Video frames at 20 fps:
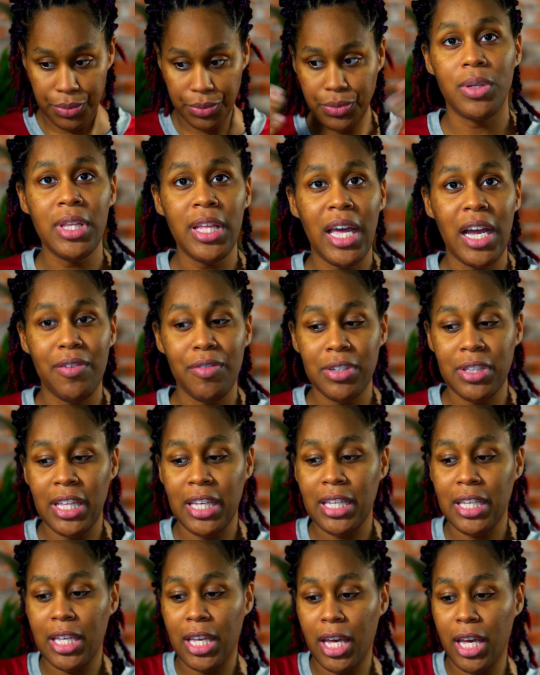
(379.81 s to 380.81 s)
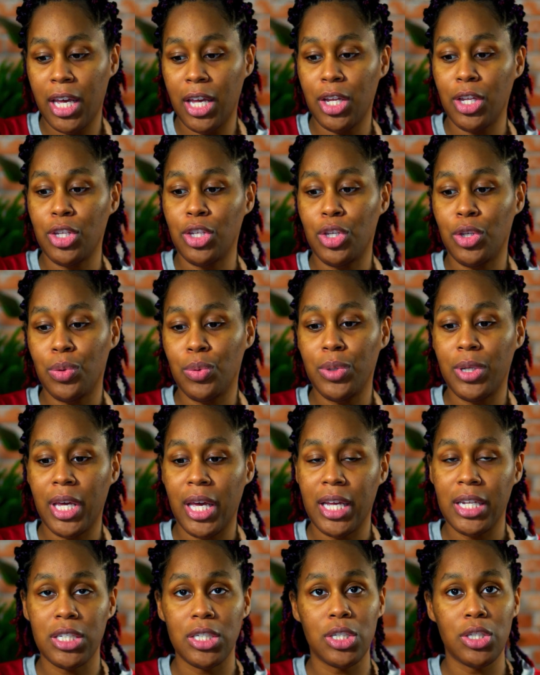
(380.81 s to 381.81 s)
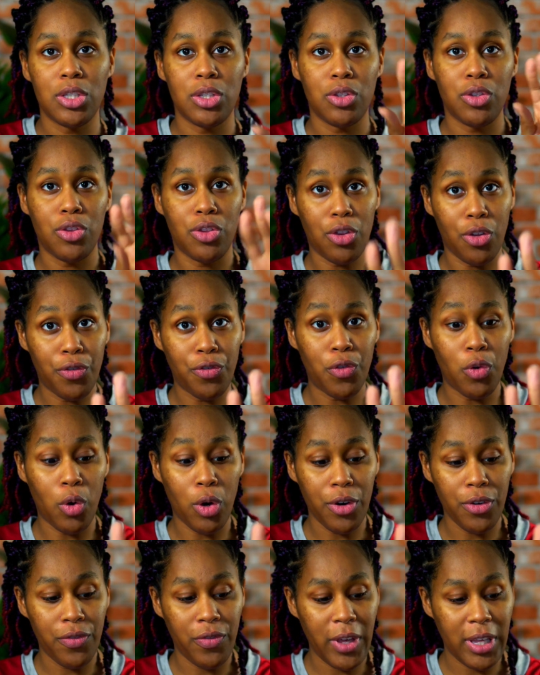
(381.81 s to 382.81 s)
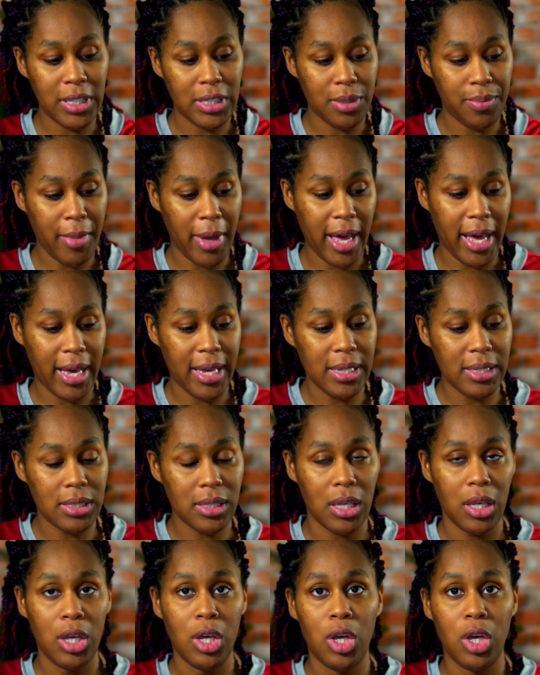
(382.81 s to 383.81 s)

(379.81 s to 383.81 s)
In the everything kit, you get the 4 face masks,